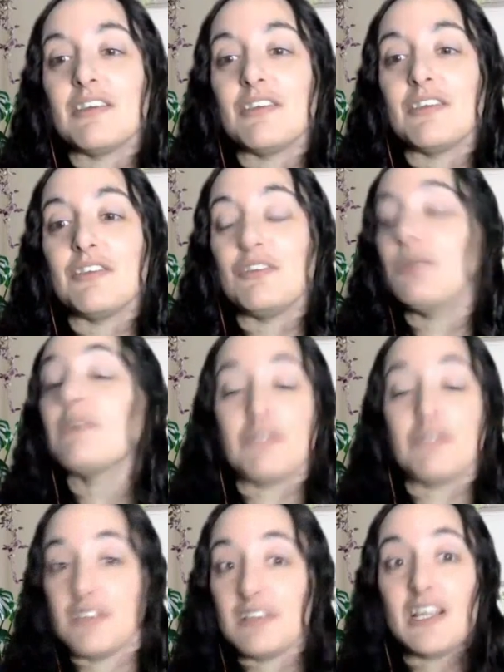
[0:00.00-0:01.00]
Do you ever
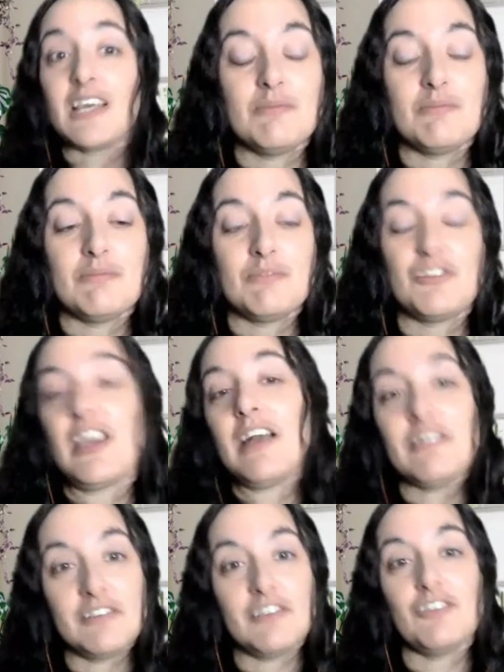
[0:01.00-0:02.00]
feel like
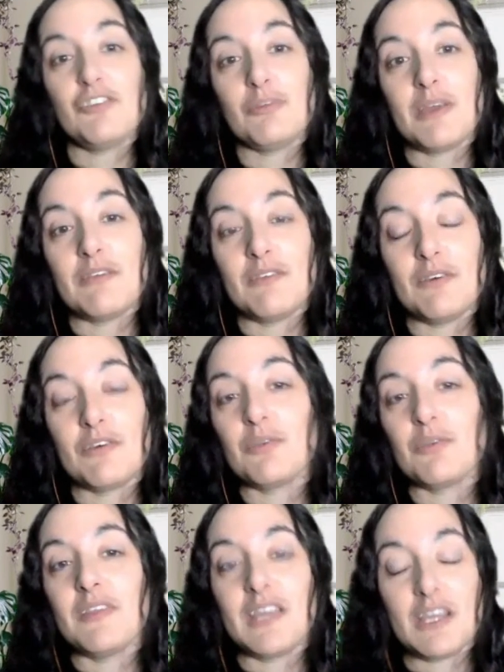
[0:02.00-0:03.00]
challenged by folks
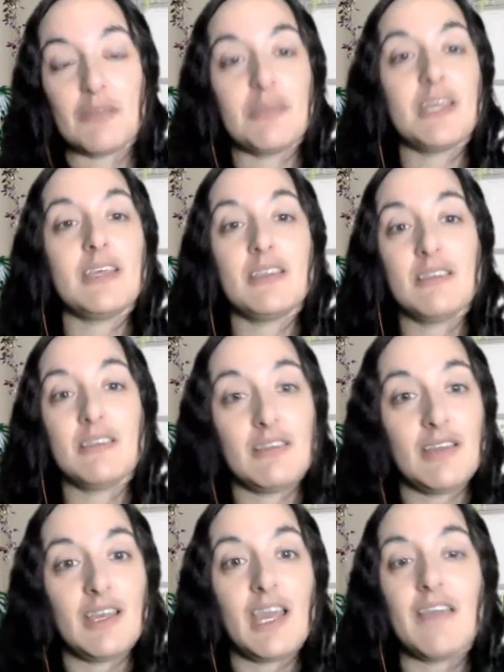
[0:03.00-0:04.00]
when they come in
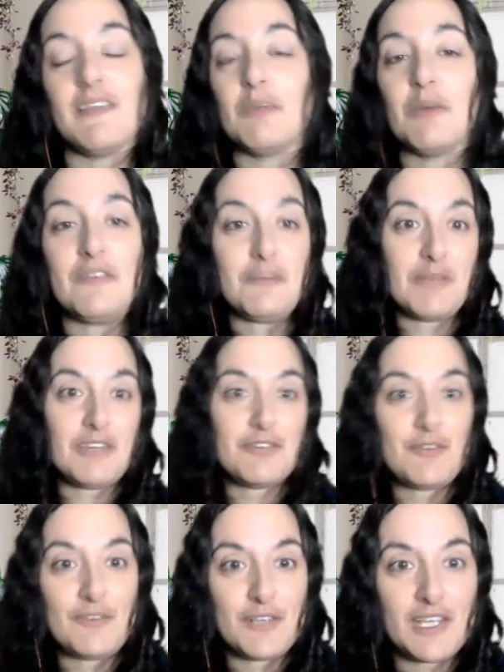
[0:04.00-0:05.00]
and they want the best for
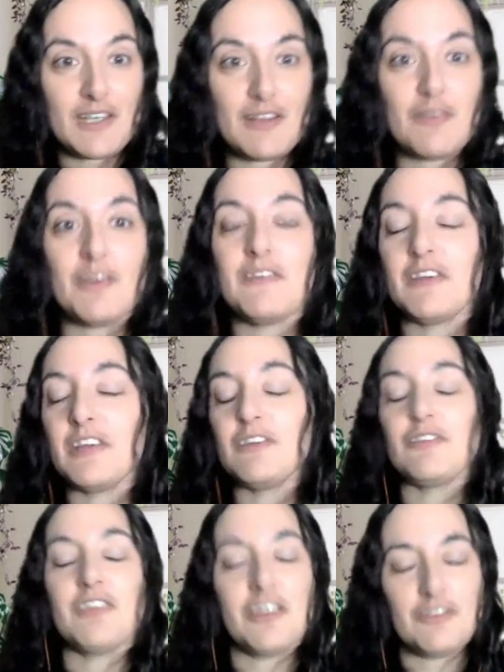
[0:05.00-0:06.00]
their kiddo, and their kiddo's
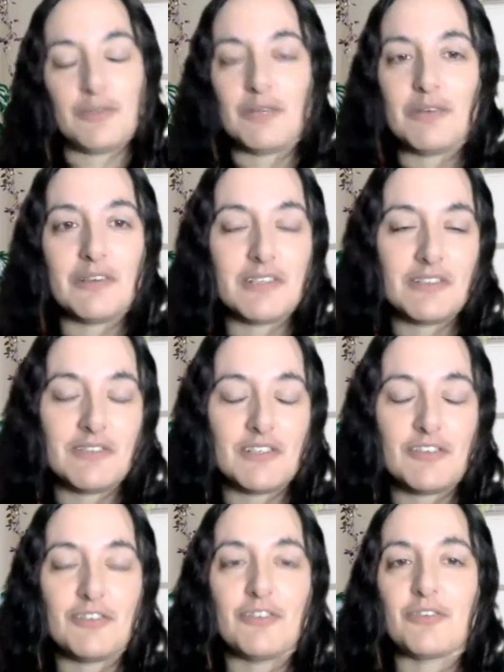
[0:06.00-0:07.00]
not doing well in
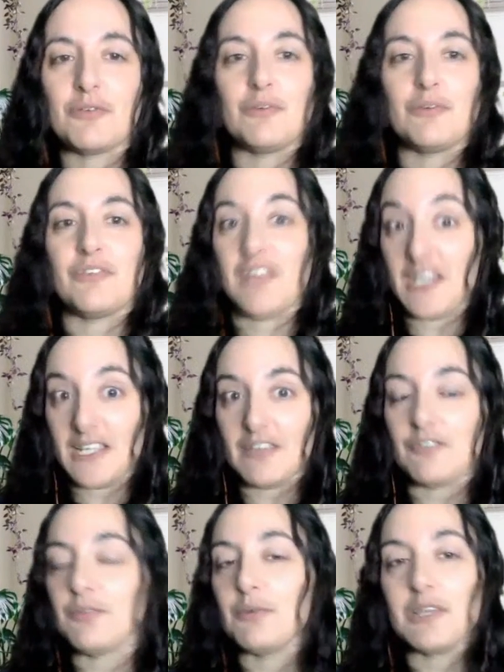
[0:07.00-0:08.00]
conventional school settings
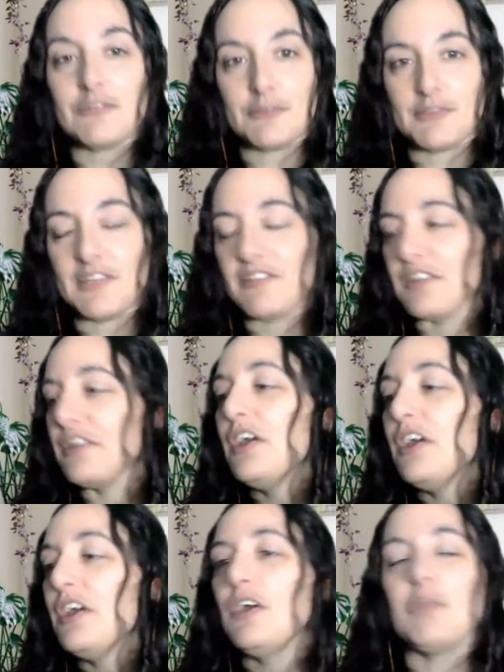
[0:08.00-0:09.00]
for whatever reason?
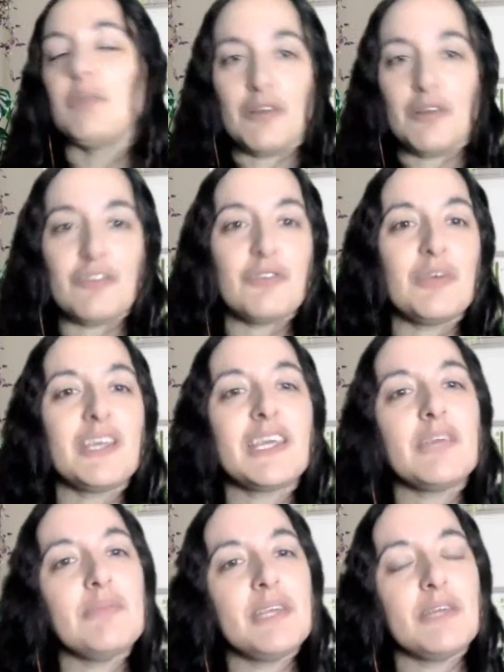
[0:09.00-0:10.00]
But also it
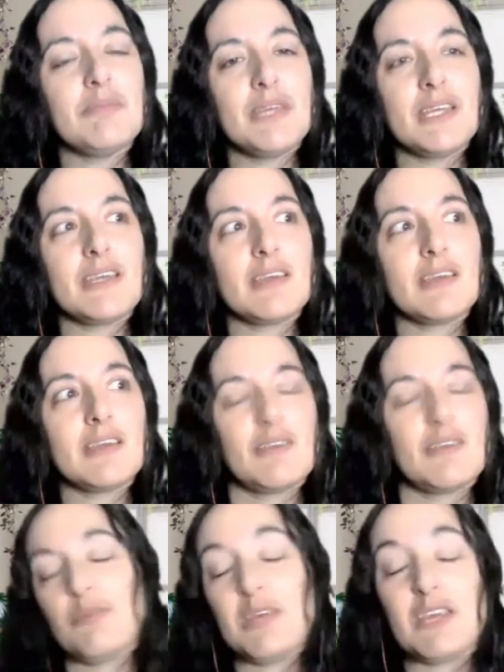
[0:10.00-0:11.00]
can be a big, I'm
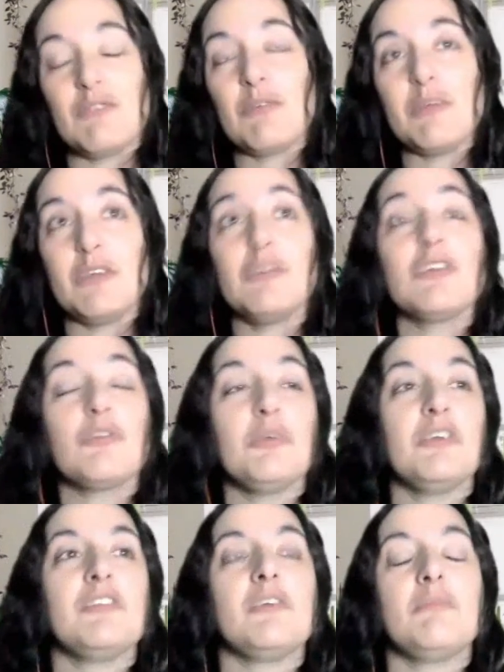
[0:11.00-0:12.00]
speaking from my own
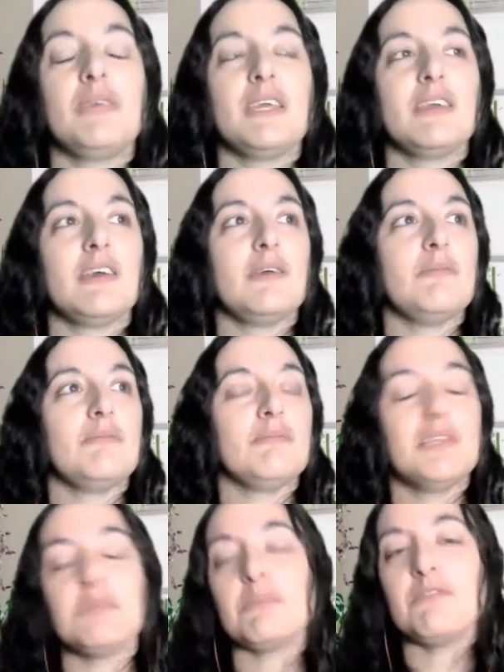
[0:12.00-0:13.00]
experience, a big
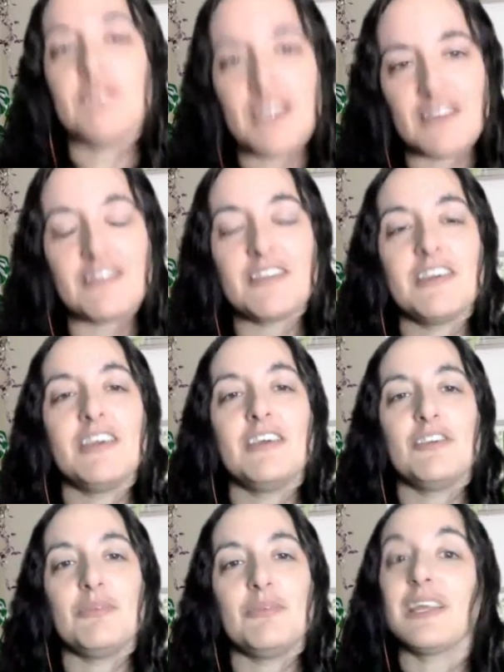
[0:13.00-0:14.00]
leap of faith
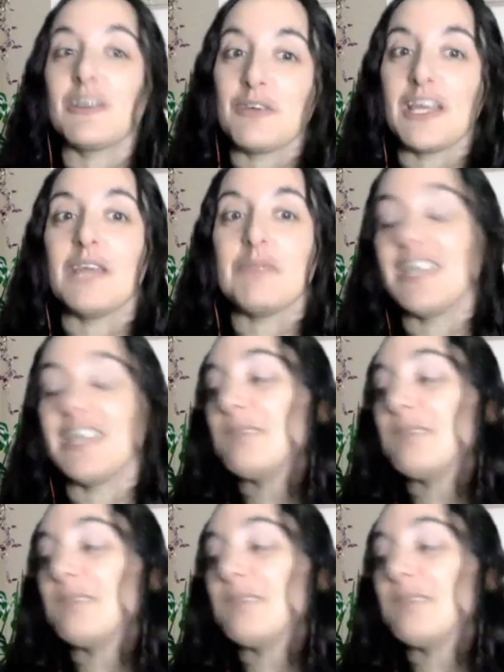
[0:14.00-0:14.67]
to be like, okay, I'm going